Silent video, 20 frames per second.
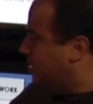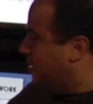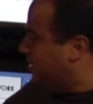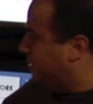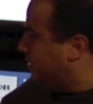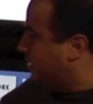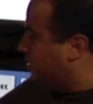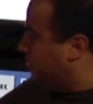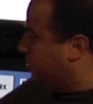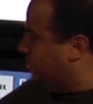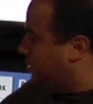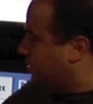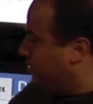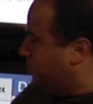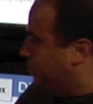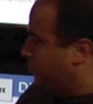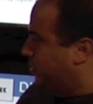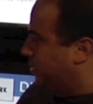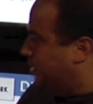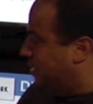I think
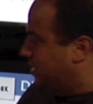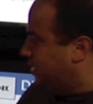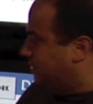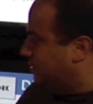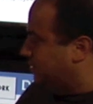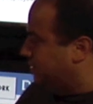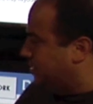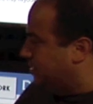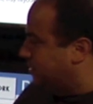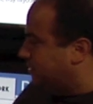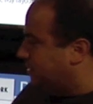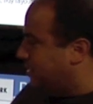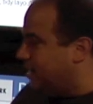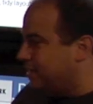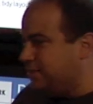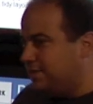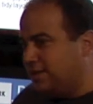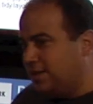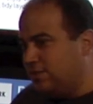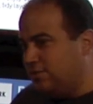Jason put a nice
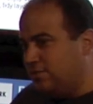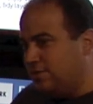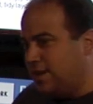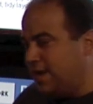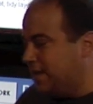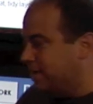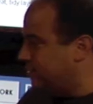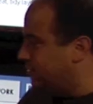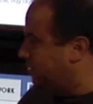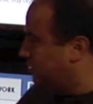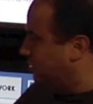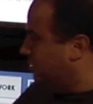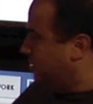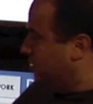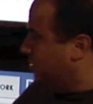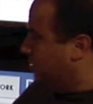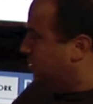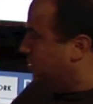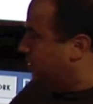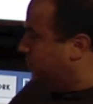slide together next
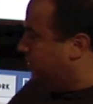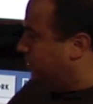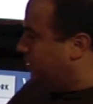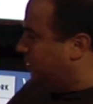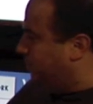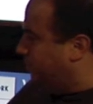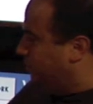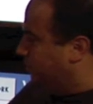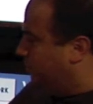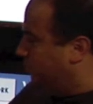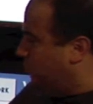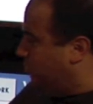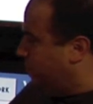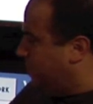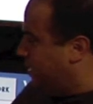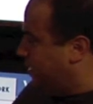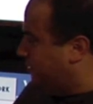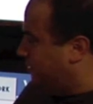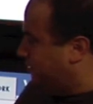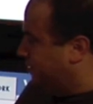of the different
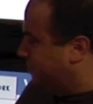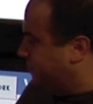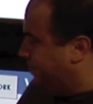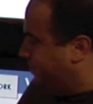formats.